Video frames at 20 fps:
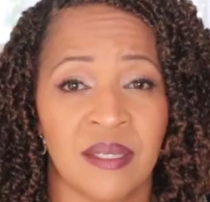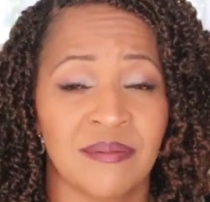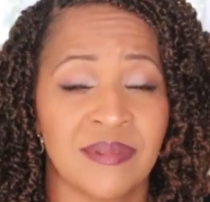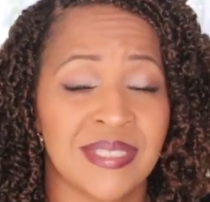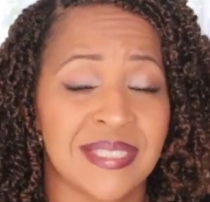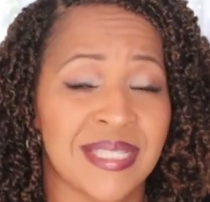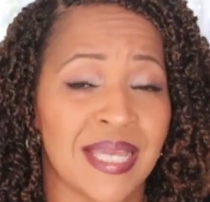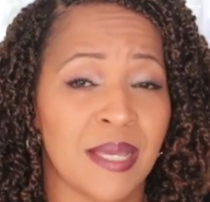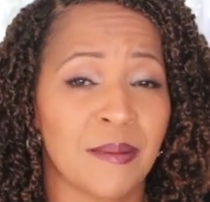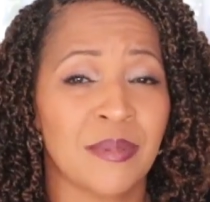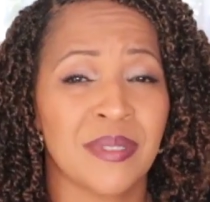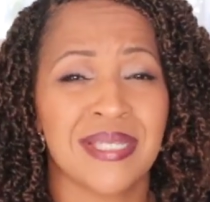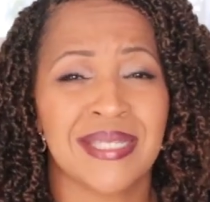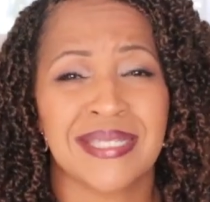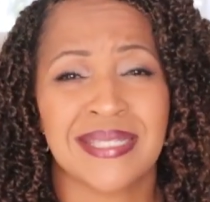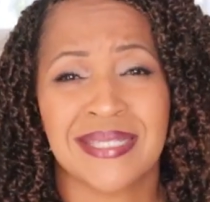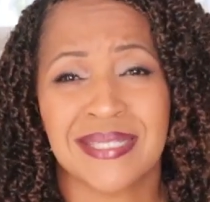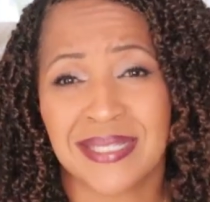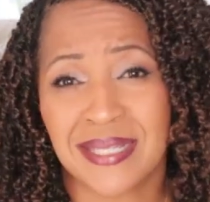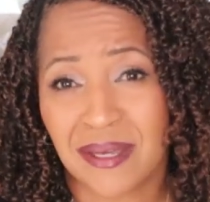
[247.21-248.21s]
If the table
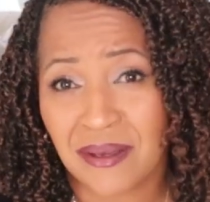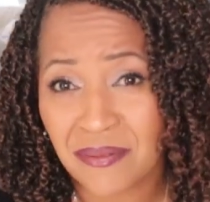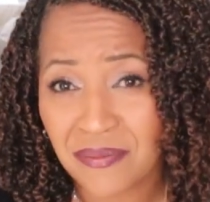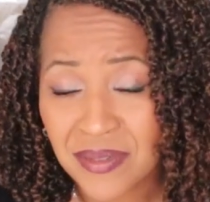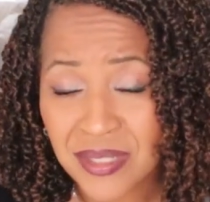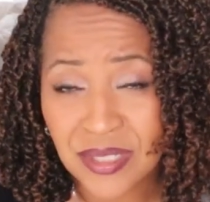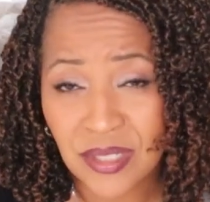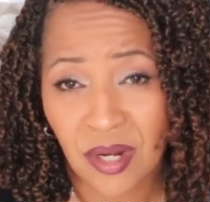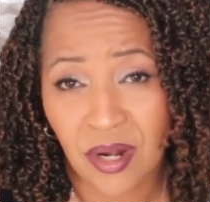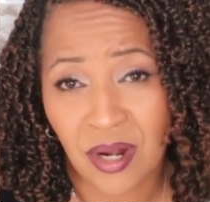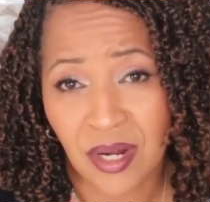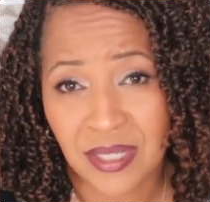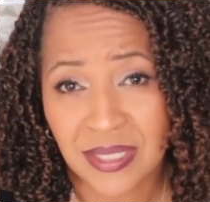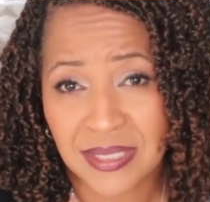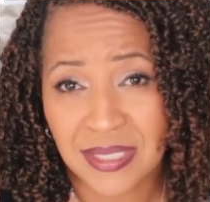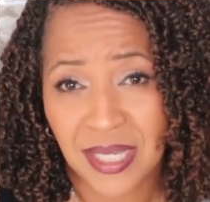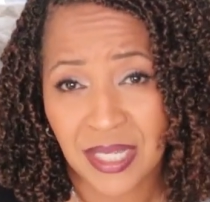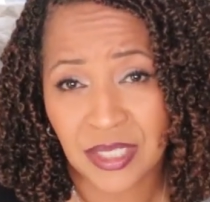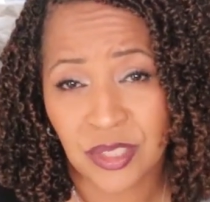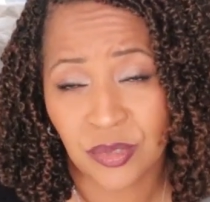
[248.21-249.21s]
itself is an
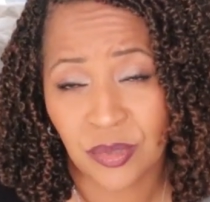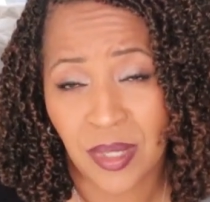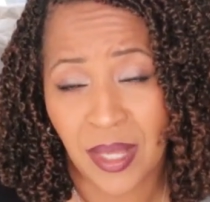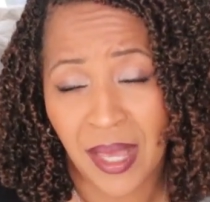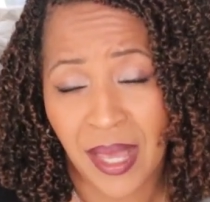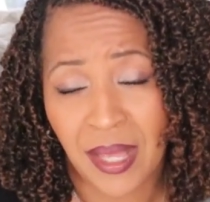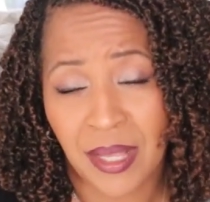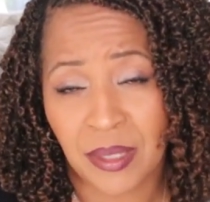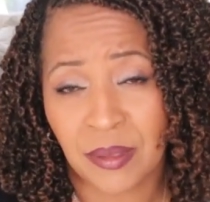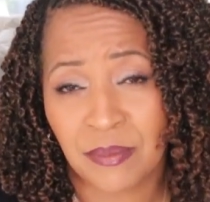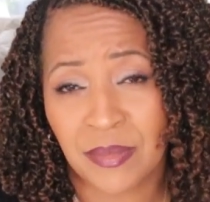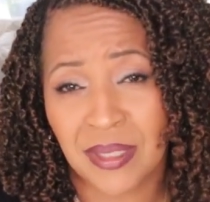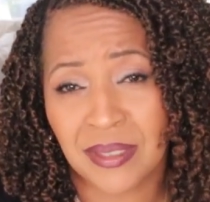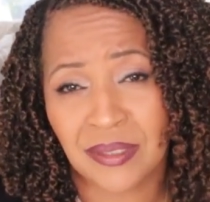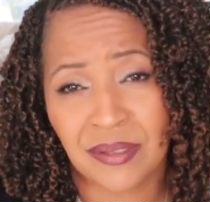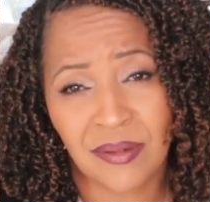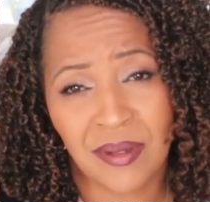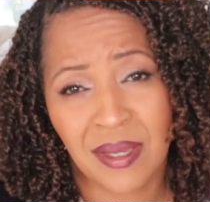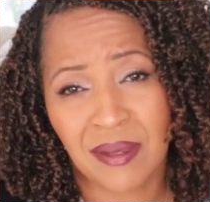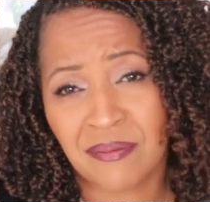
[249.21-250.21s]
architectural
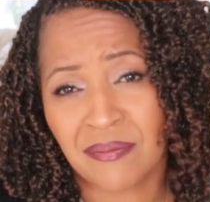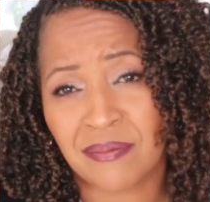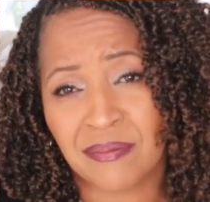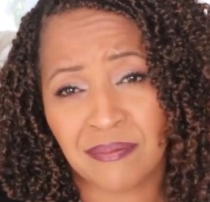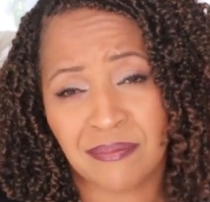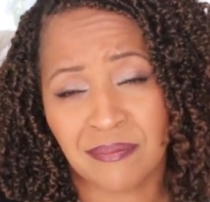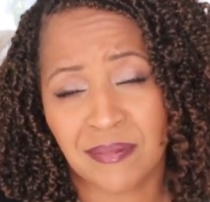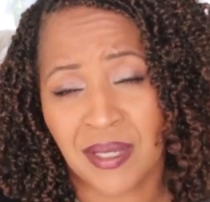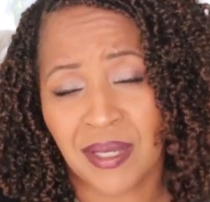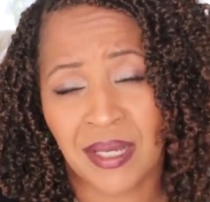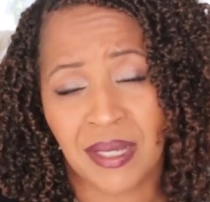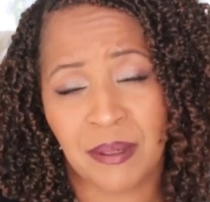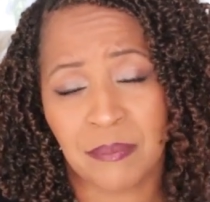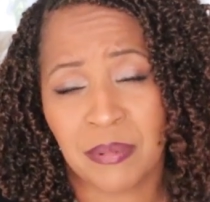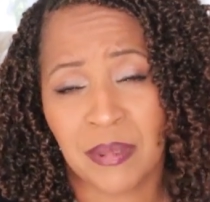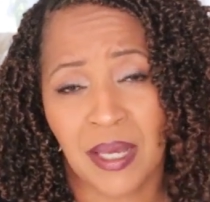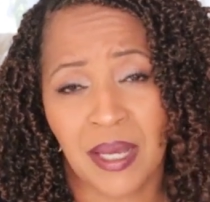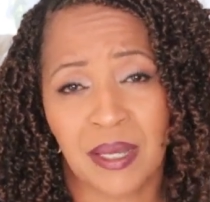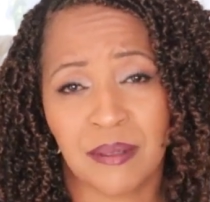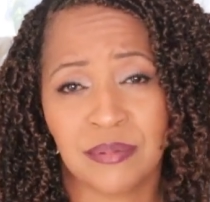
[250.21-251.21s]
element, you have a
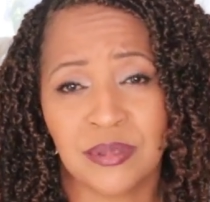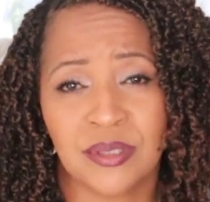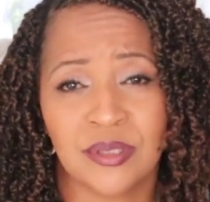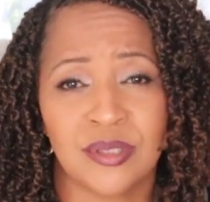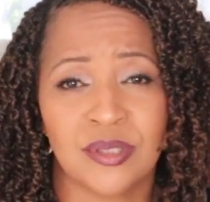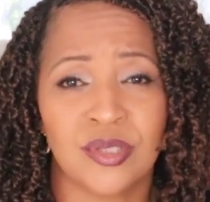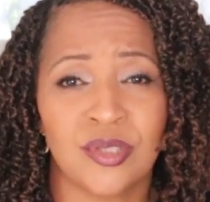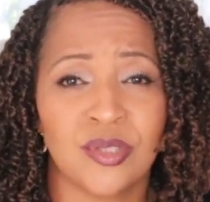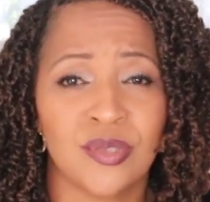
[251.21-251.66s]
couple of options.